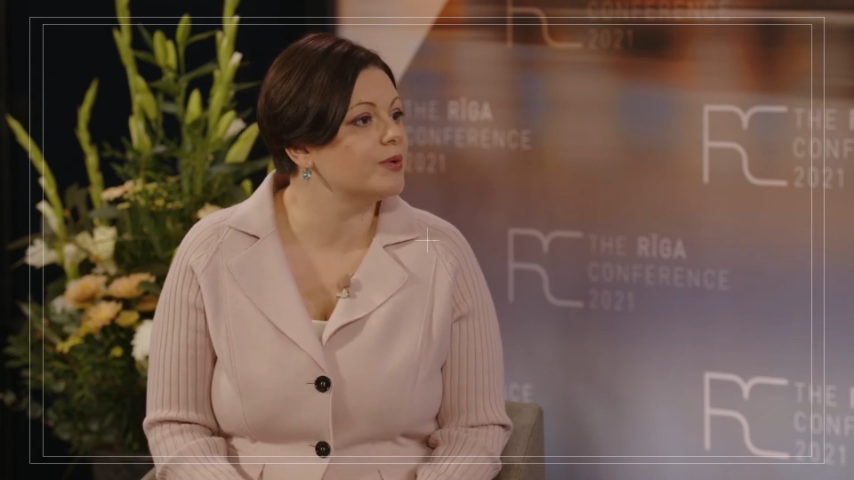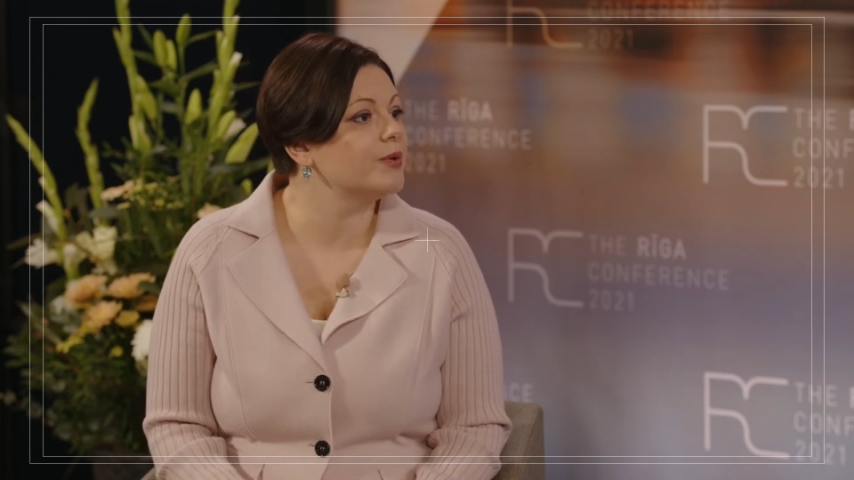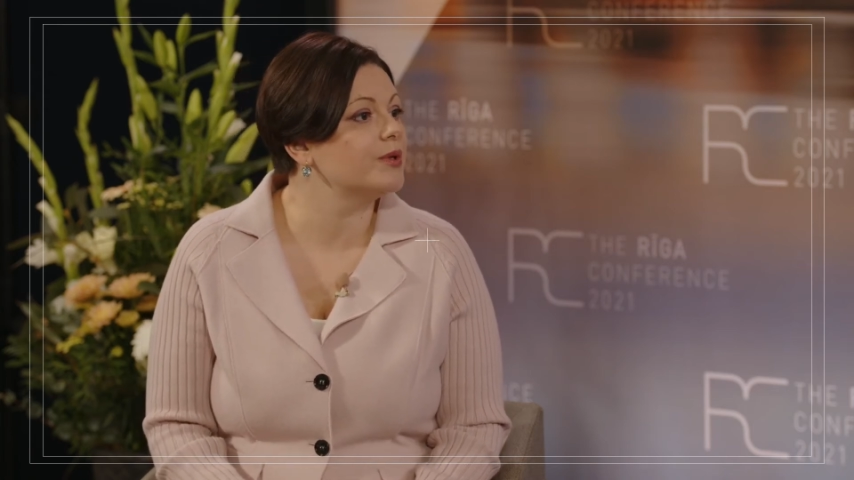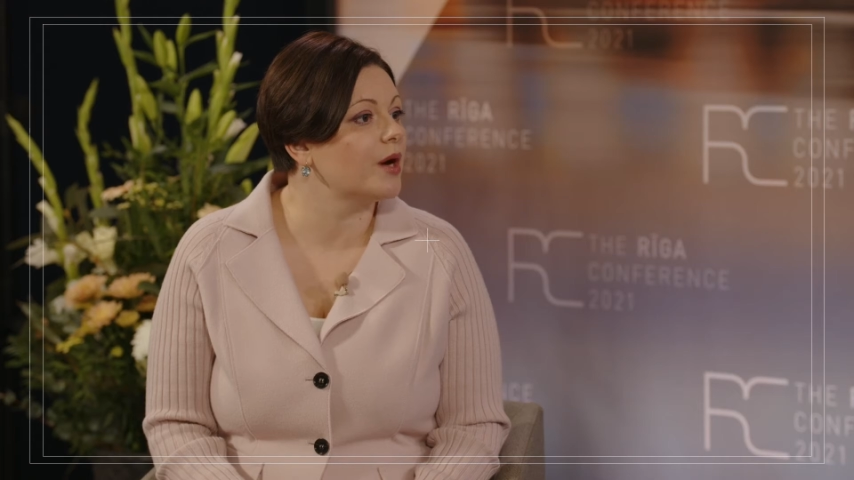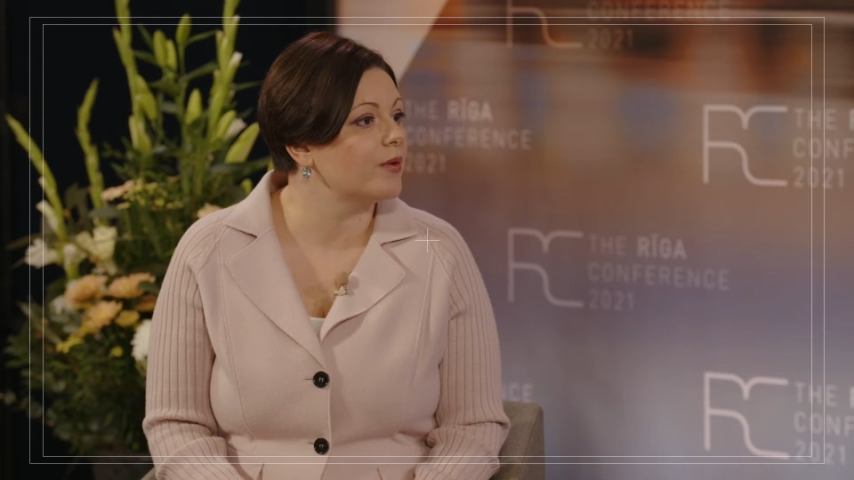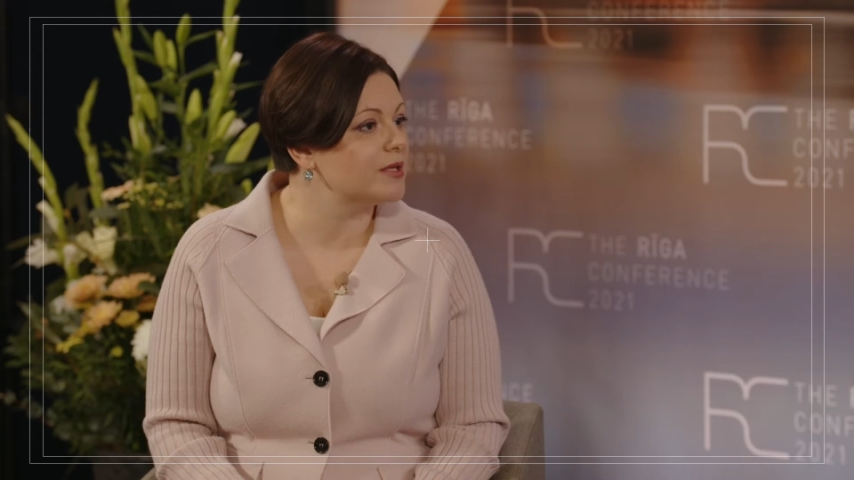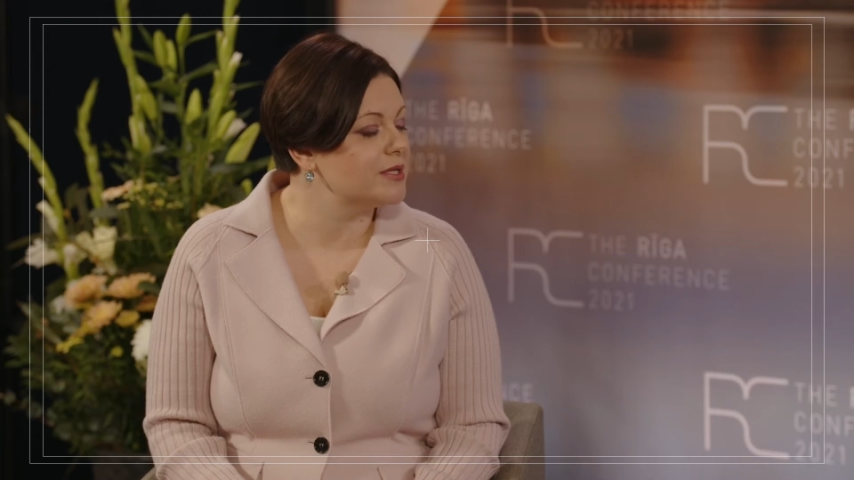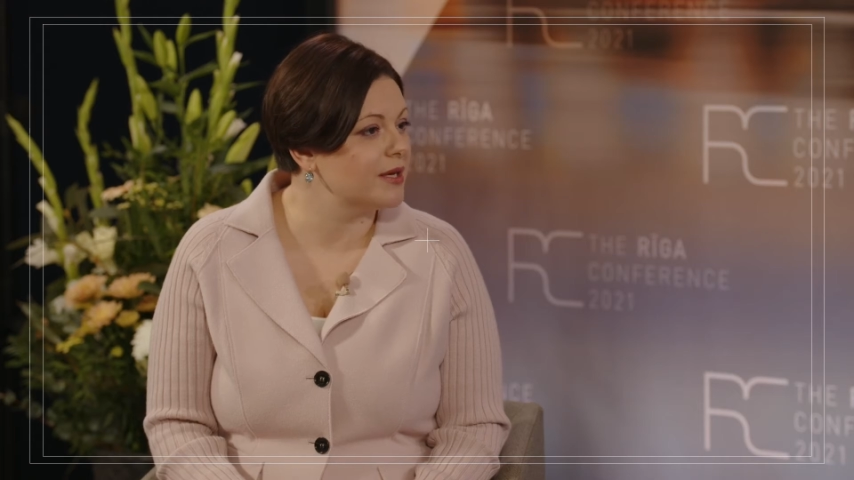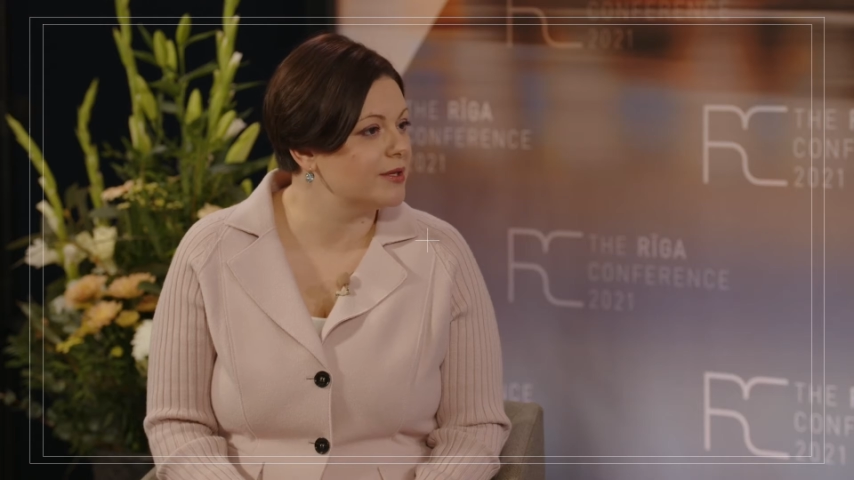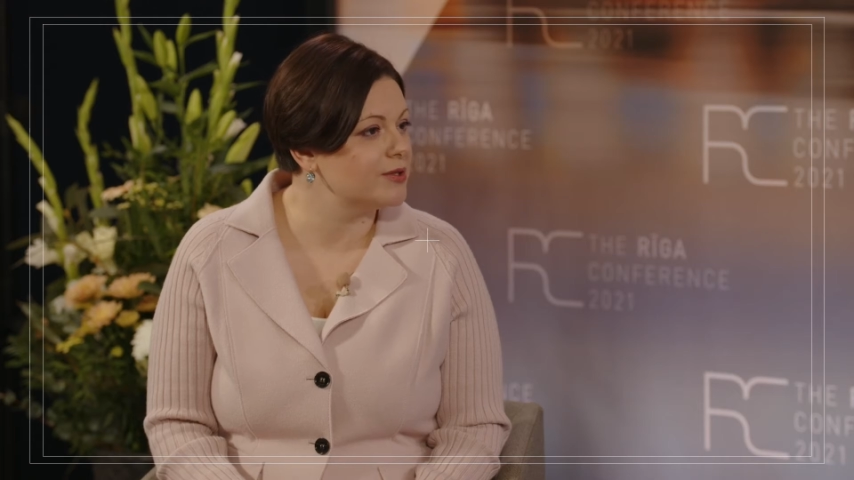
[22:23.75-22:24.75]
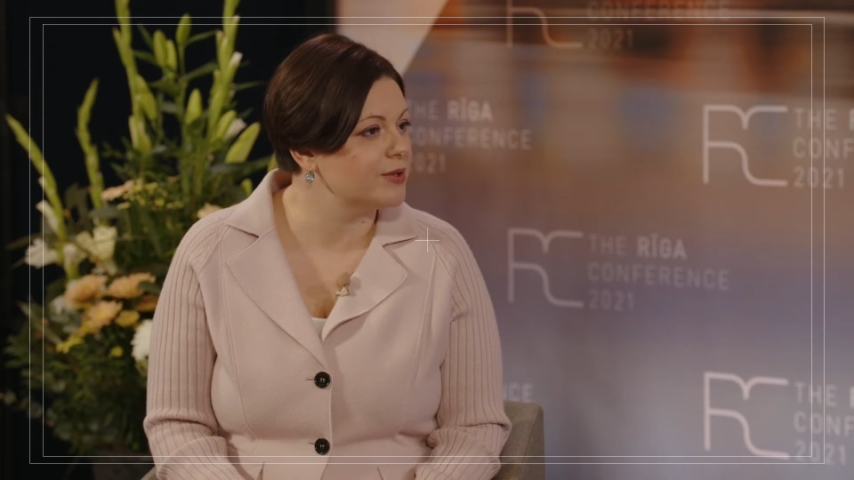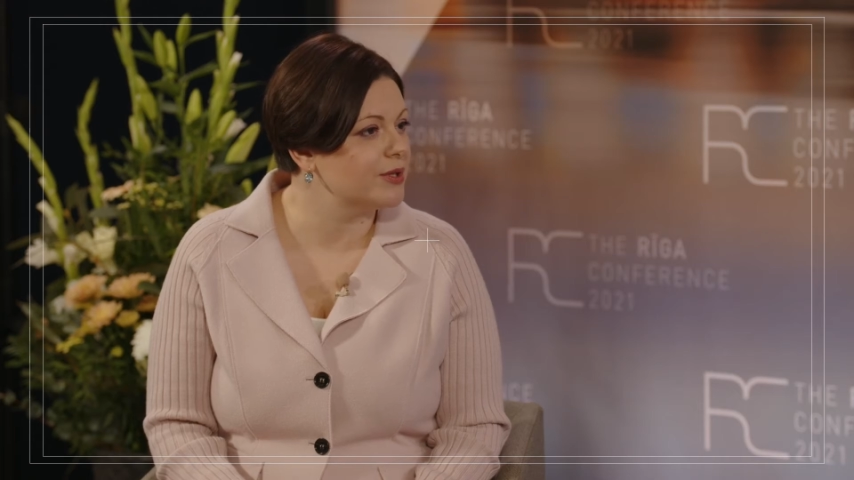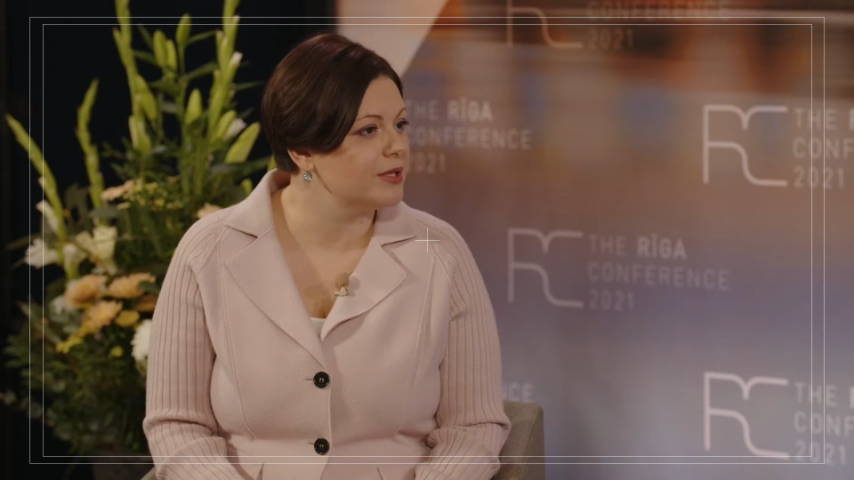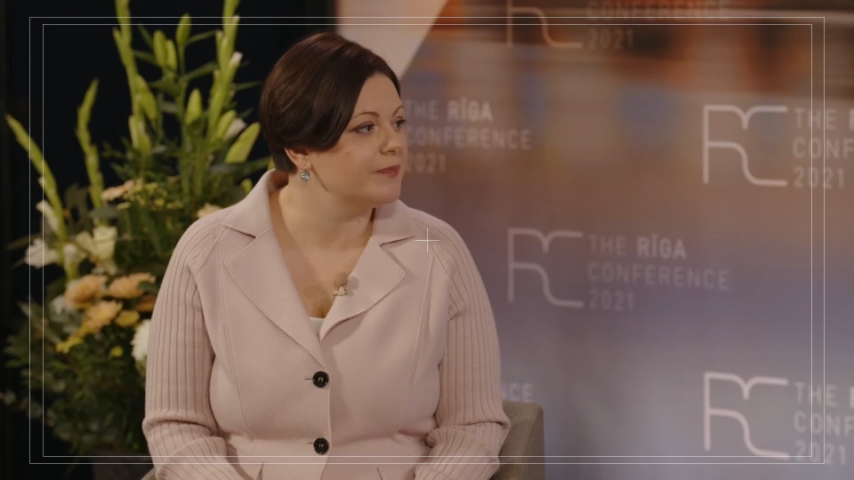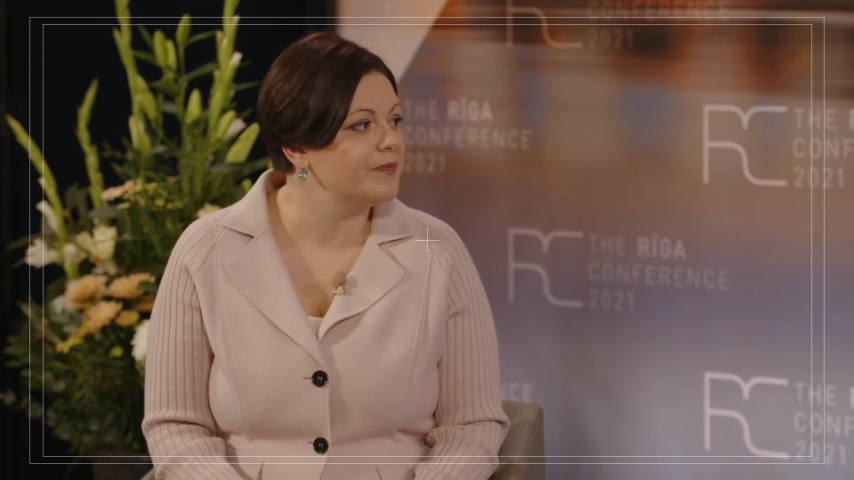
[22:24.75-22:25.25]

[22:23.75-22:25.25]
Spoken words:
on our territory,